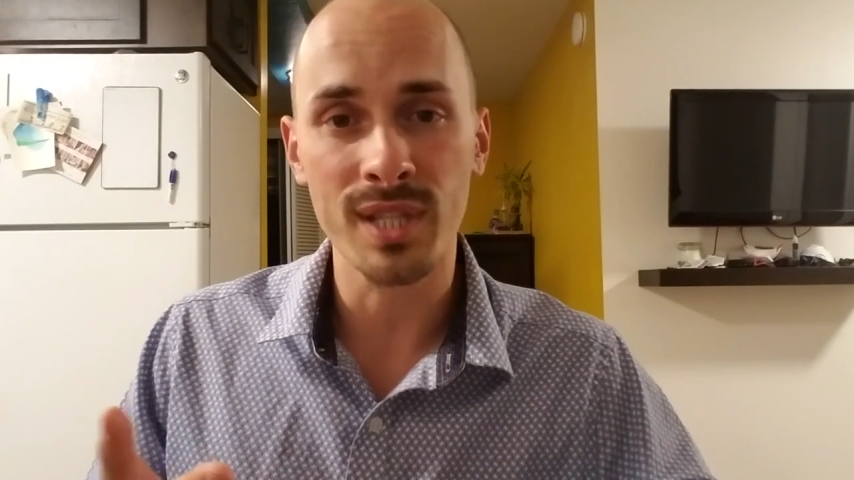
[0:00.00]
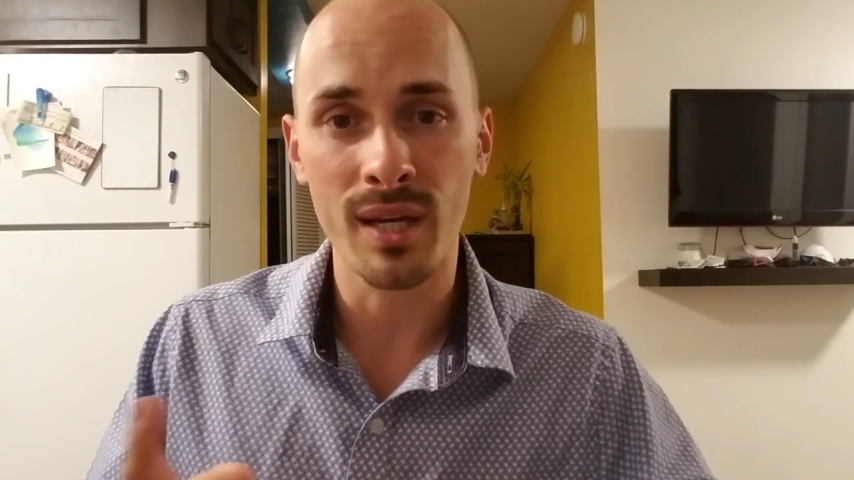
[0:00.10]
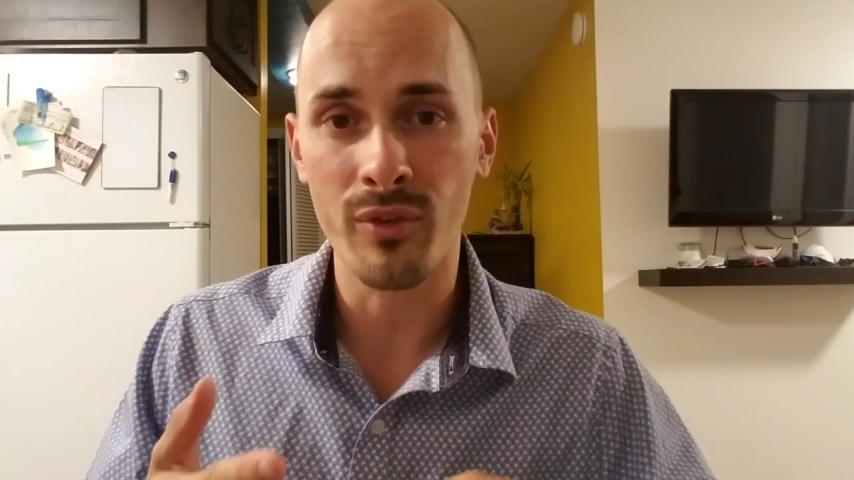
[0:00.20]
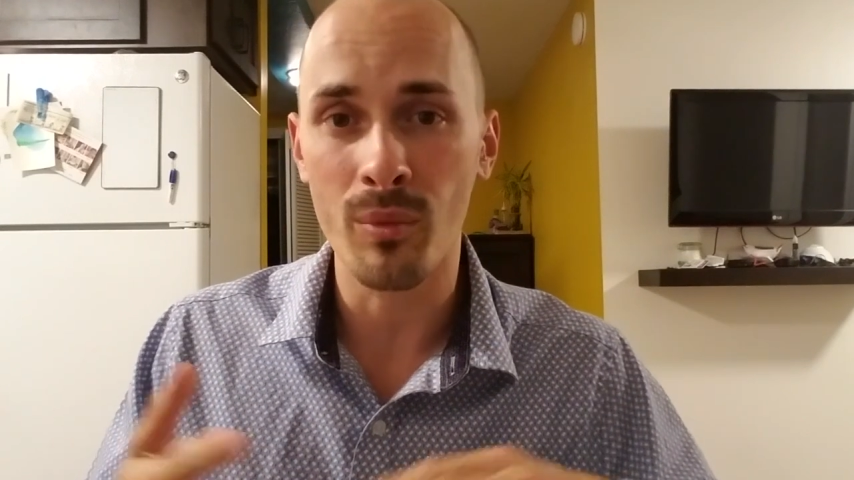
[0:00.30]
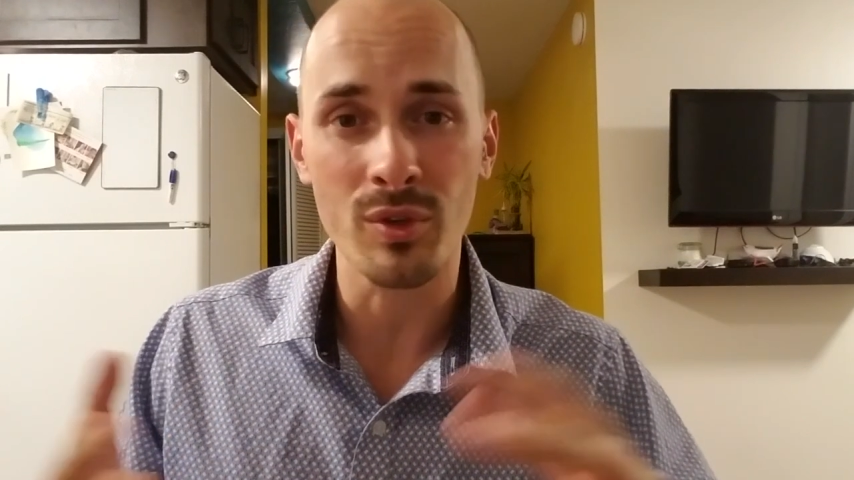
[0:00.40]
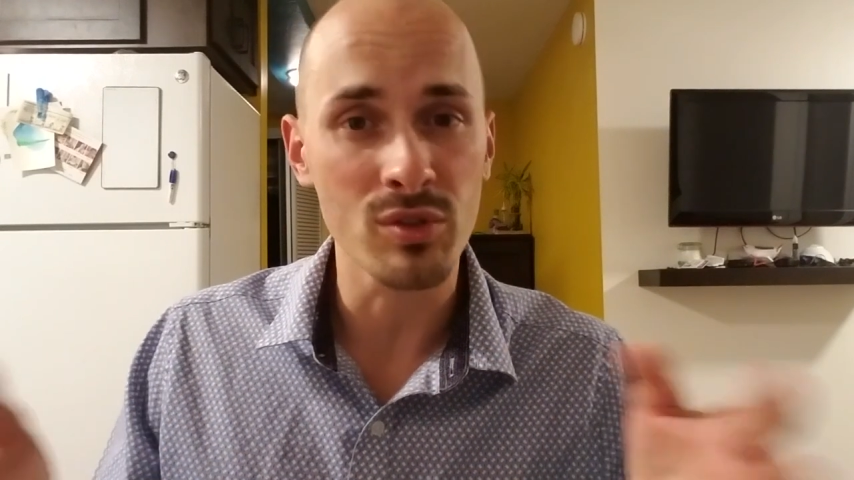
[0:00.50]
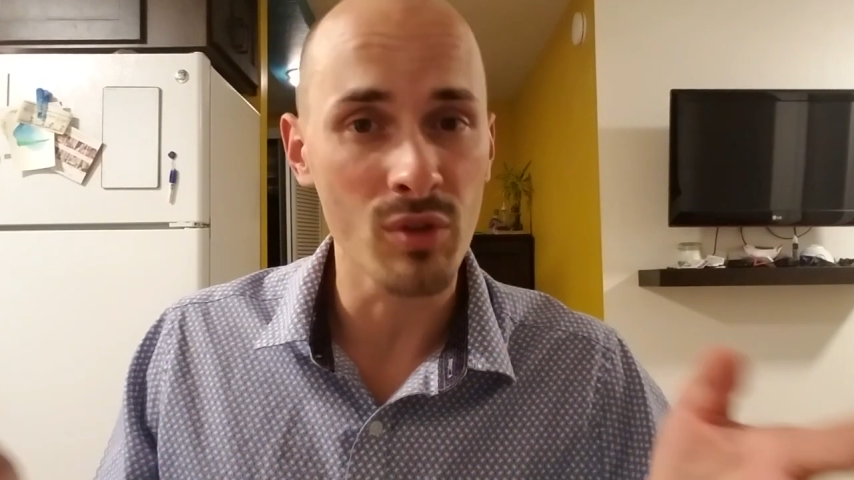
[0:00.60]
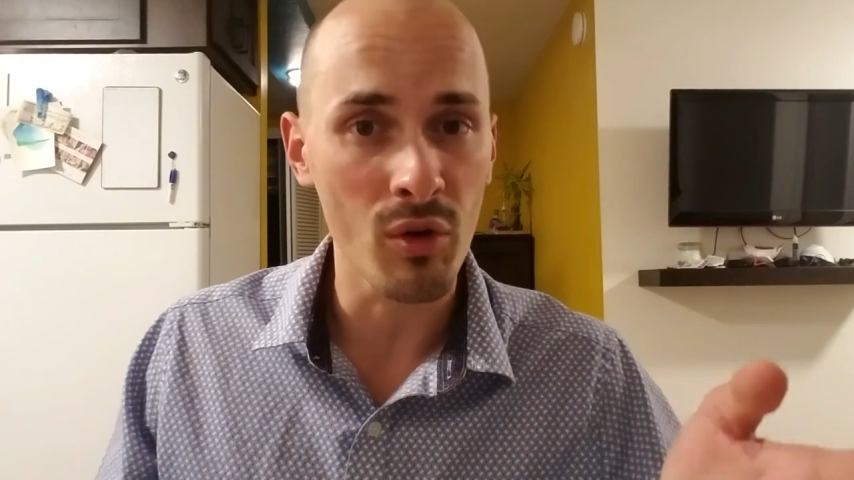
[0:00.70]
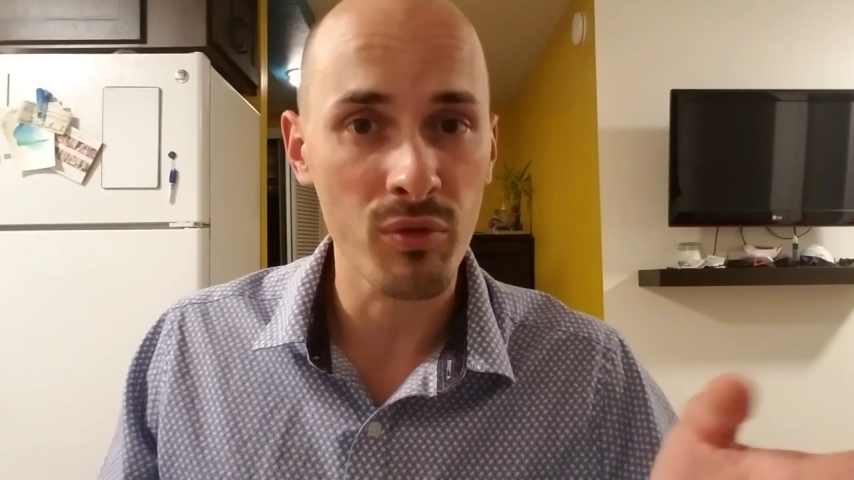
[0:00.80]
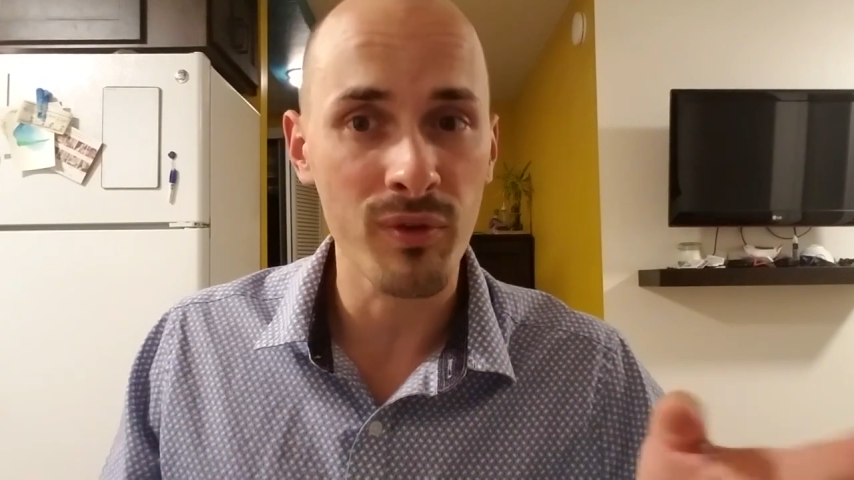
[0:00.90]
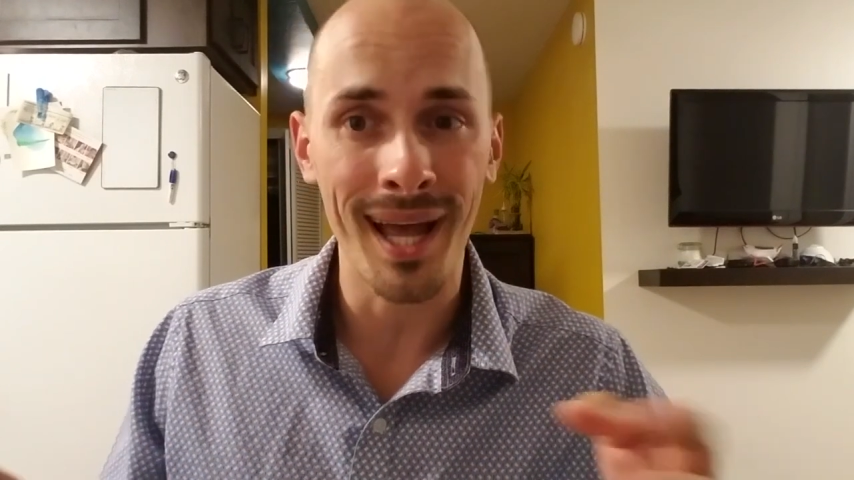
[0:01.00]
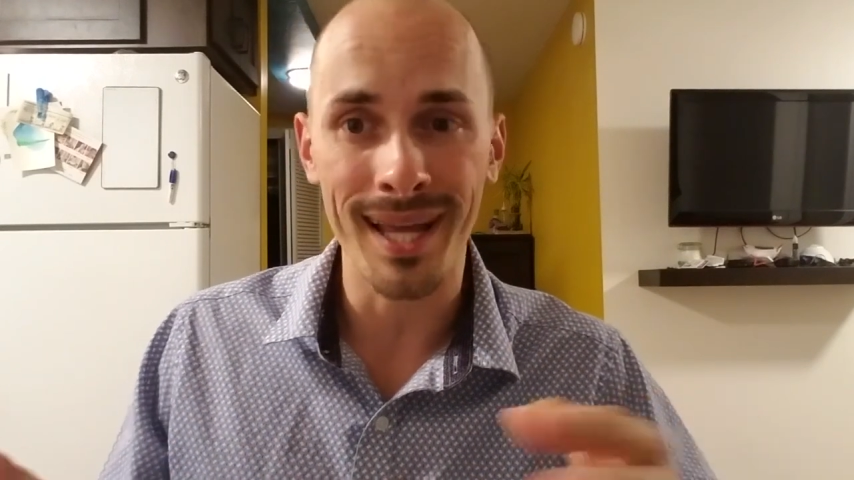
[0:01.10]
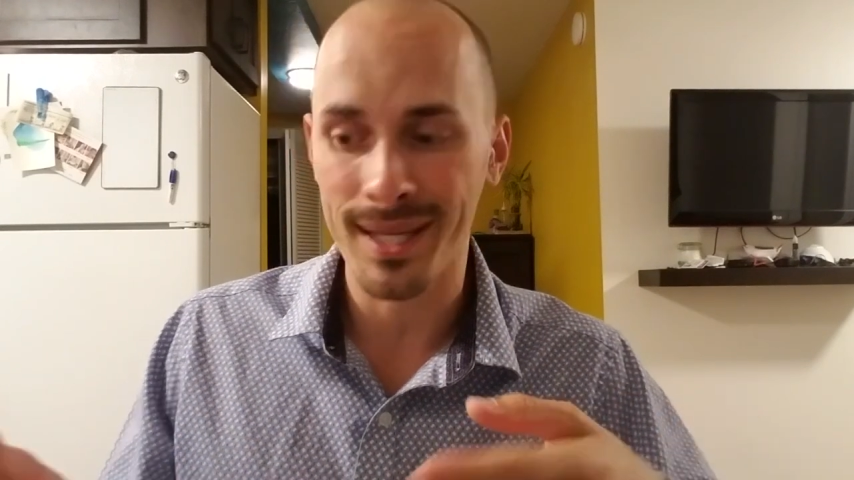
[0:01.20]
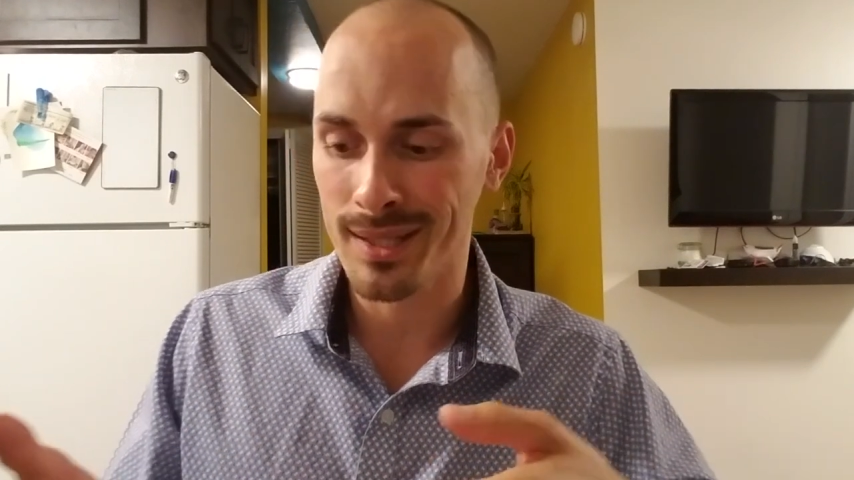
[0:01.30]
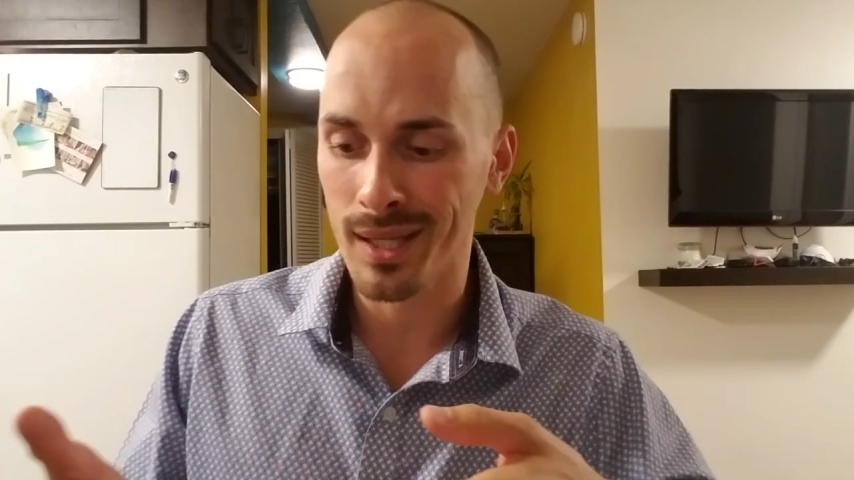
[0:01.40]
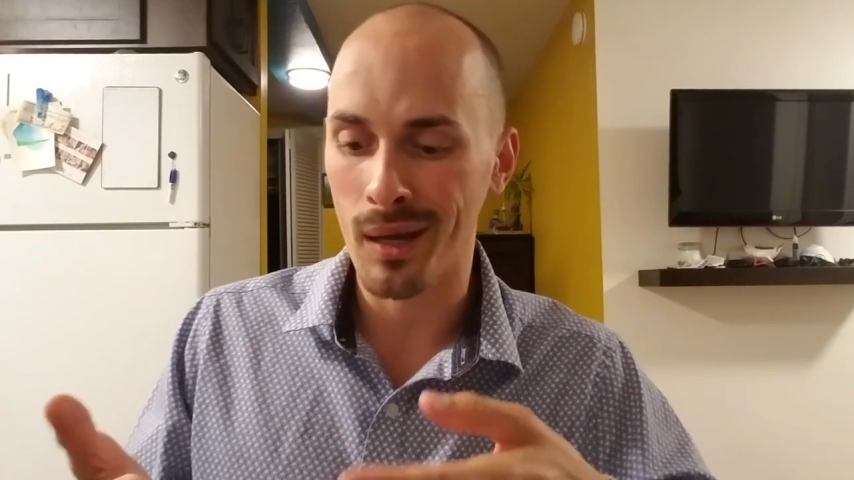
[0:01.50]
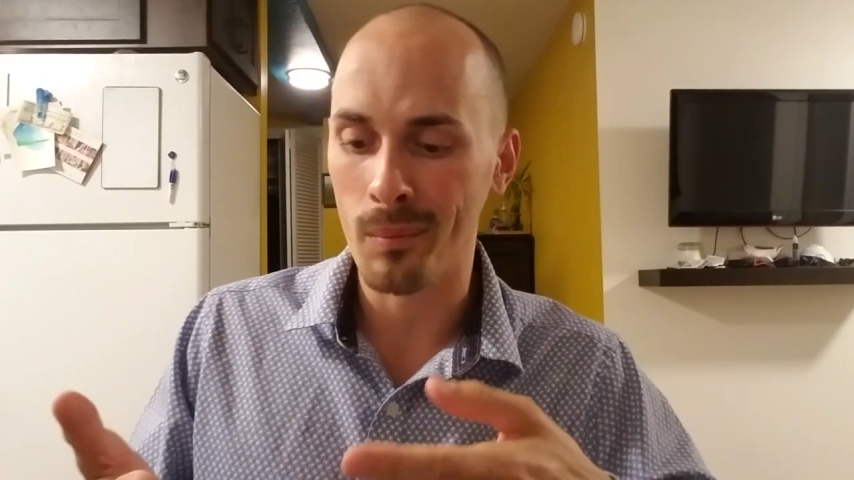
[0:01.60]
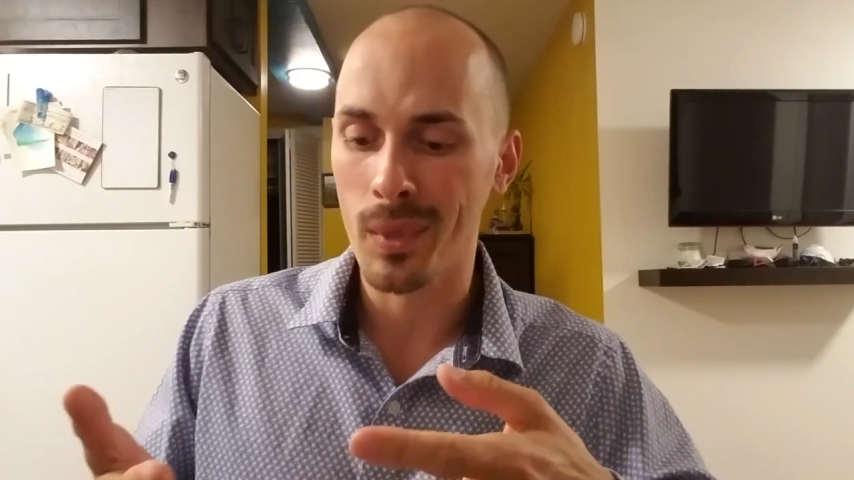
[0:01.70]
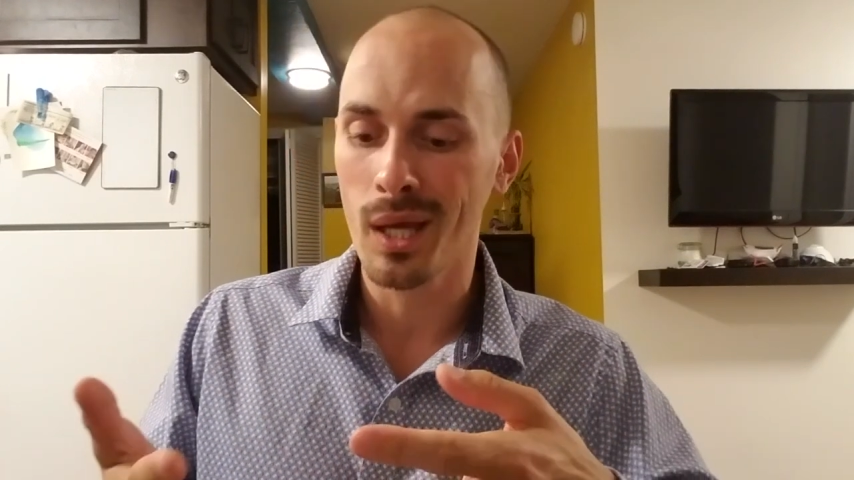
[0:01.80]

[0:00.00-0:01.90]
have almost no fat in them.